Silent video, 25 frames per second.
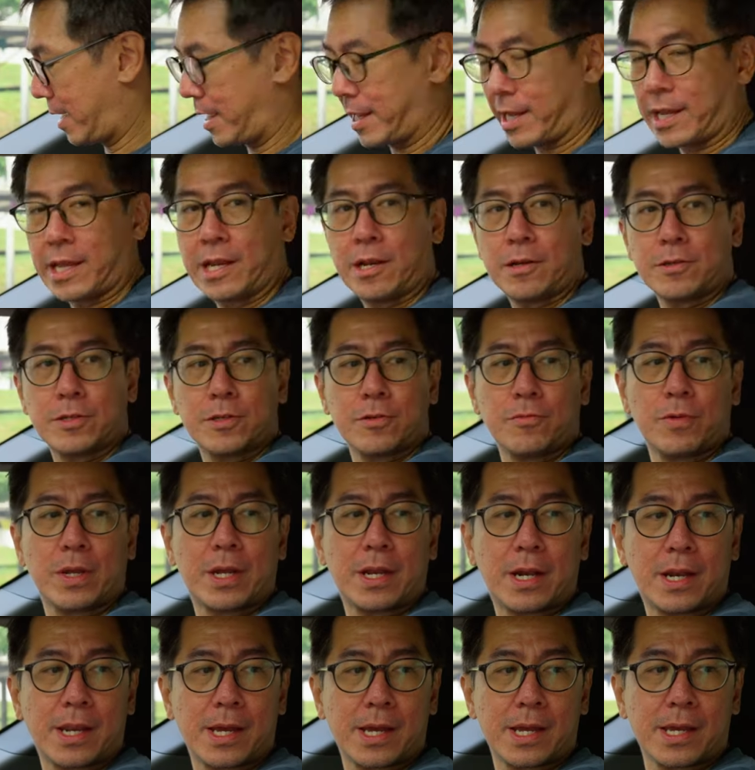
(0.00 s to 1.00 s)
I can also
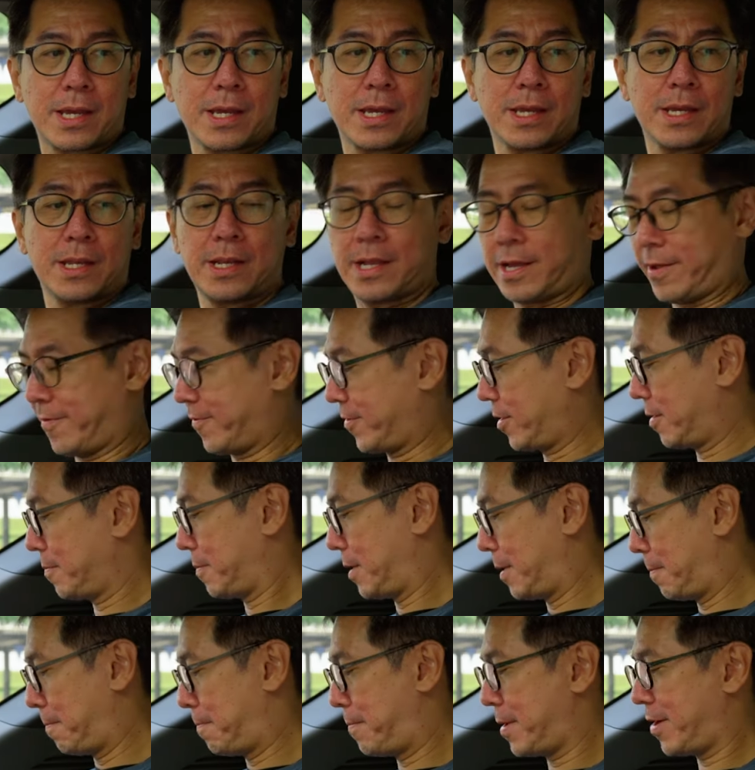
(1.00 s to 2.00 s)
recline, I've got
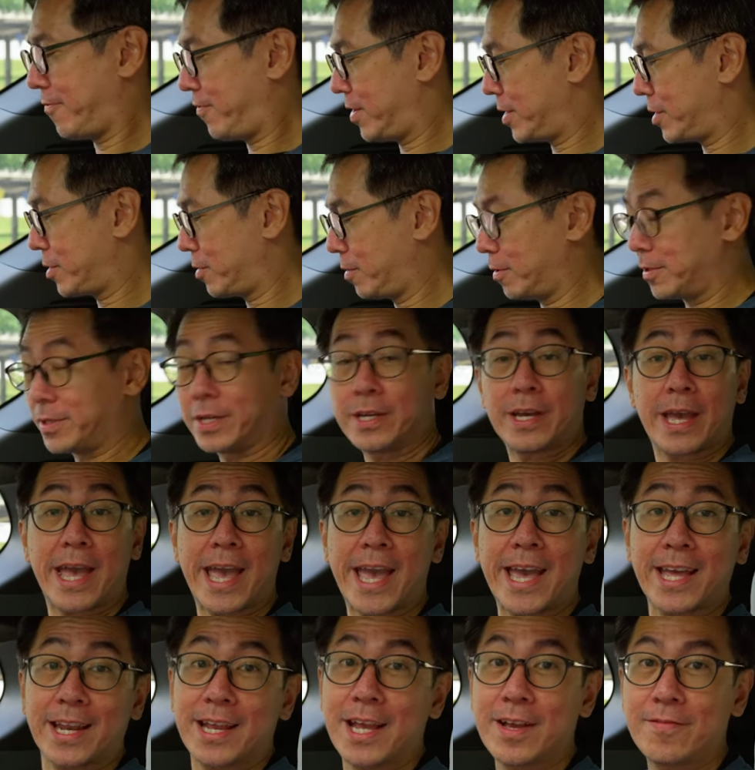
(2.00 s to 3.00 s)
my beverage holder
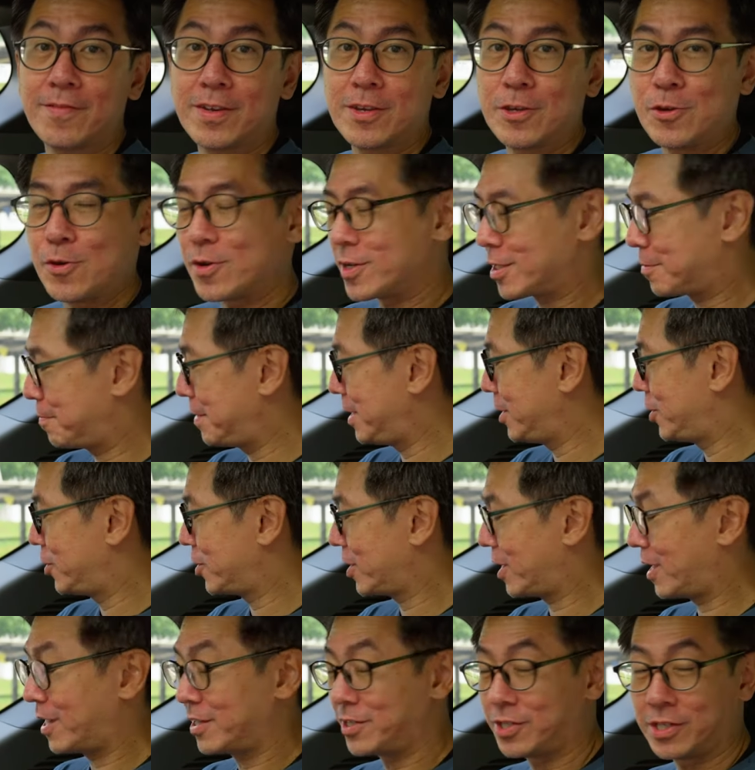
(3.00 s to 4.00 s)
and I have a USB
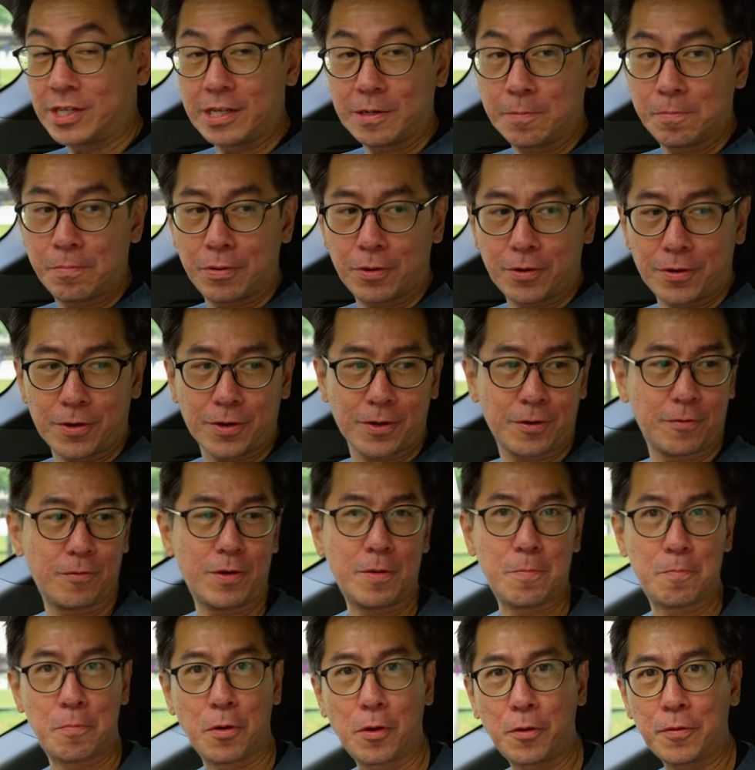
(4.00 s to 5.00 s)
charging port,
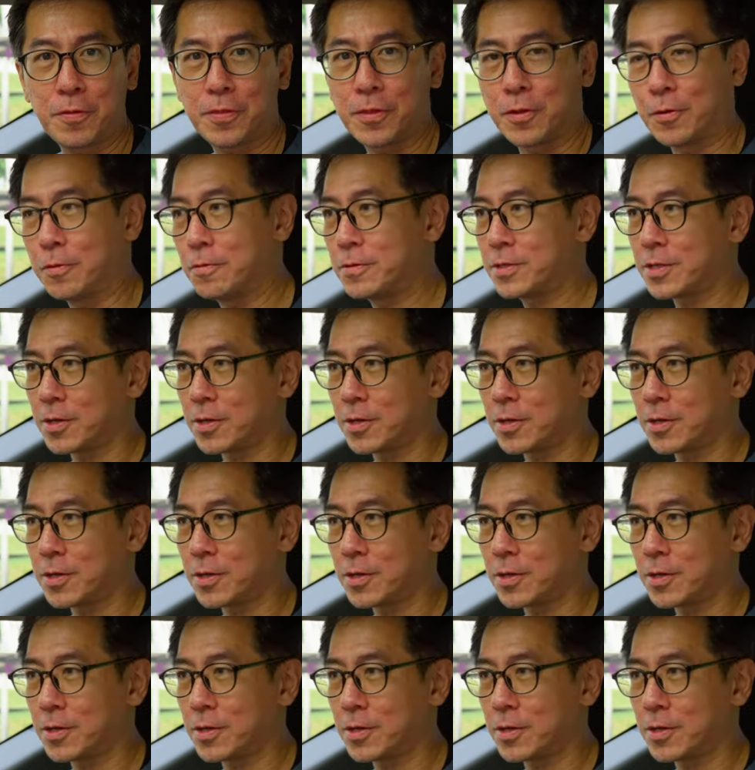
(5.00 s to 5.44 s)
we both do.